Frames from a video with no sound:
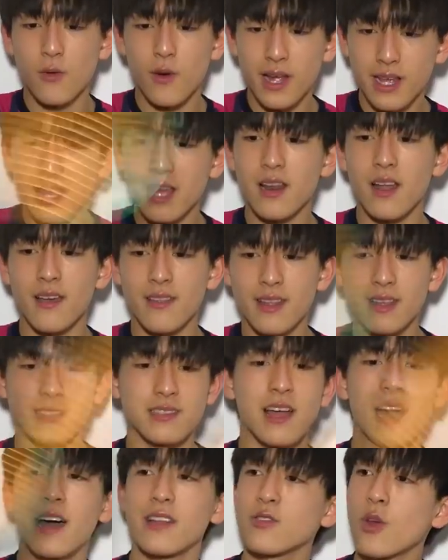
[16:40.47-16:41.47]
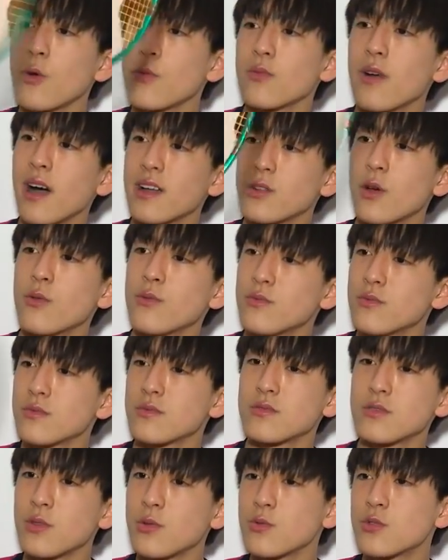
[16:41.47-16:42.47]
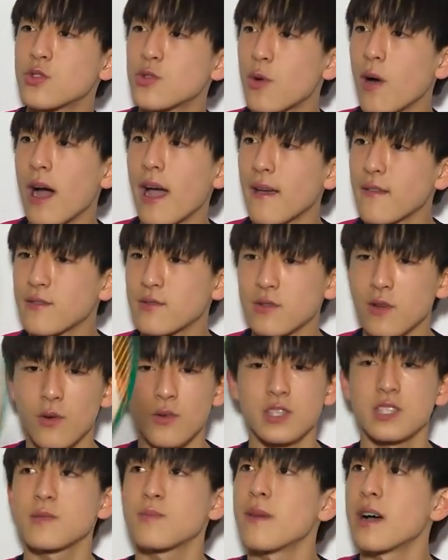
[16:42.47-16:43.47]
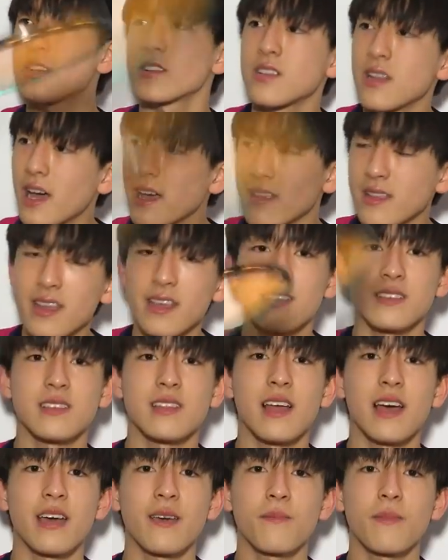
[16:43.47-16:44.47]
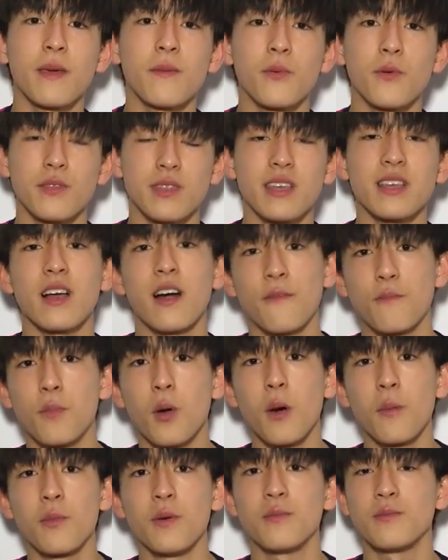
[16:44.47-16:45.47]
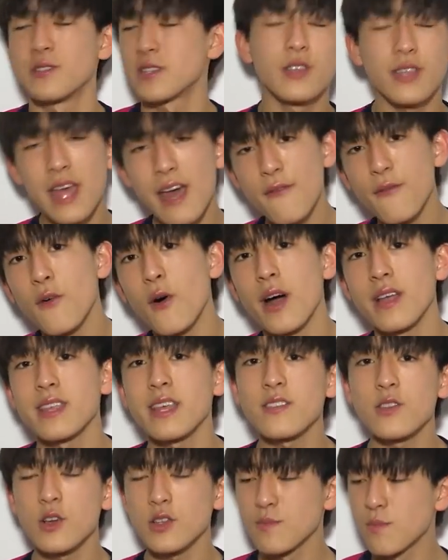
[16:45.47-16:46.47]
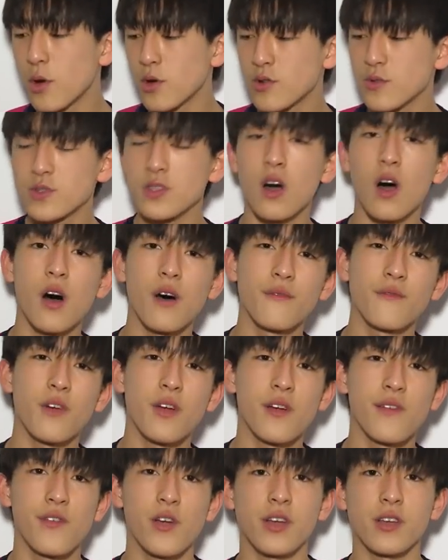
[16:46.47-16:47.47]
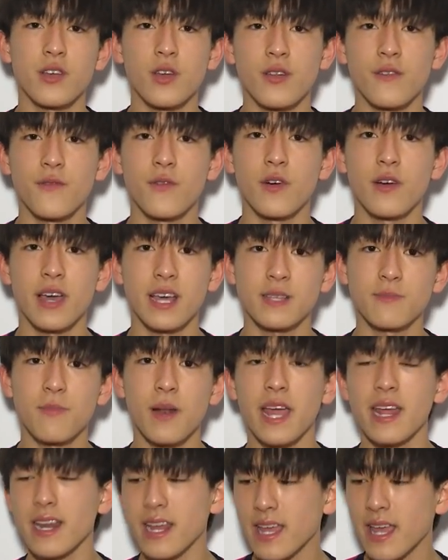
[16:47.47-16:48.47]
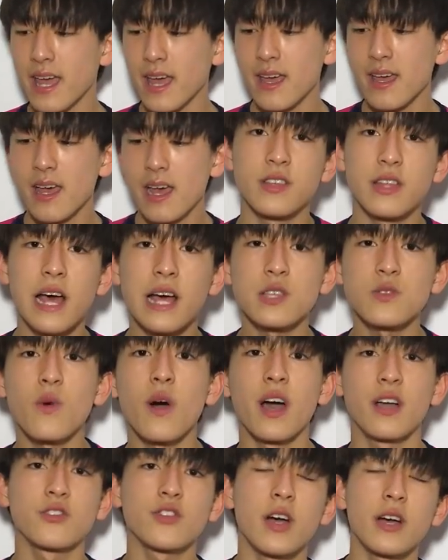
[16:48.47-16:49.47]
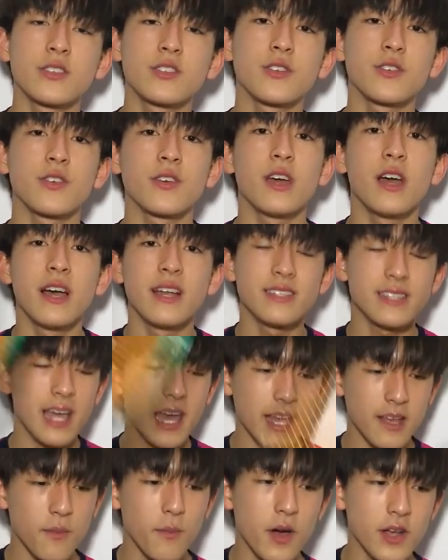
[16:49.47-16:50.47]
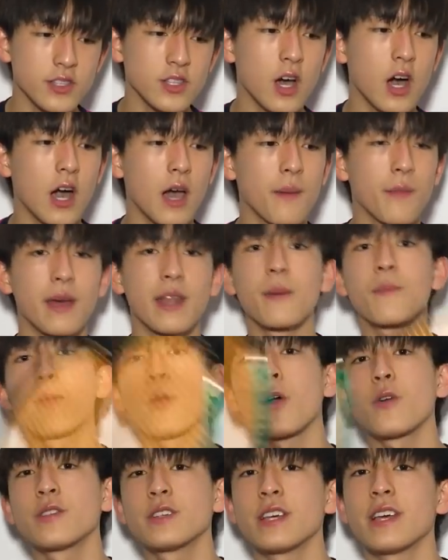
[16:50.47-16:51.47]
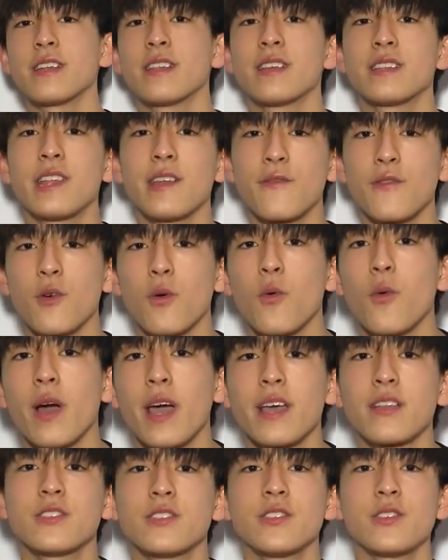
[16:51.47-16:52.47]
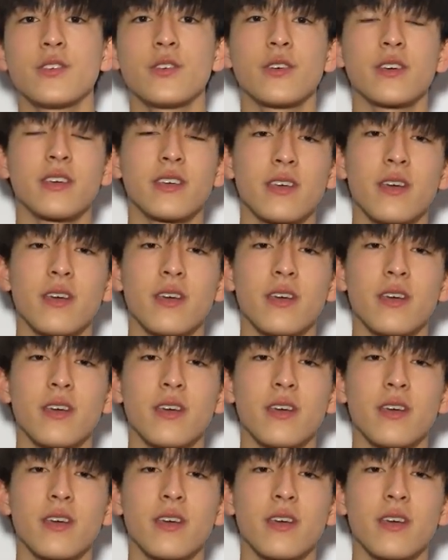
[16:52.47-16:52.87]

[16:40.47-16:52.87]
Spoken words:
the racket like this? Like, I don't do drives or smash like this. Like, people think I have problems. So therefore, I think those models aren't very, very good for explaining it. So that's why I try to take my time and approach it in a different way to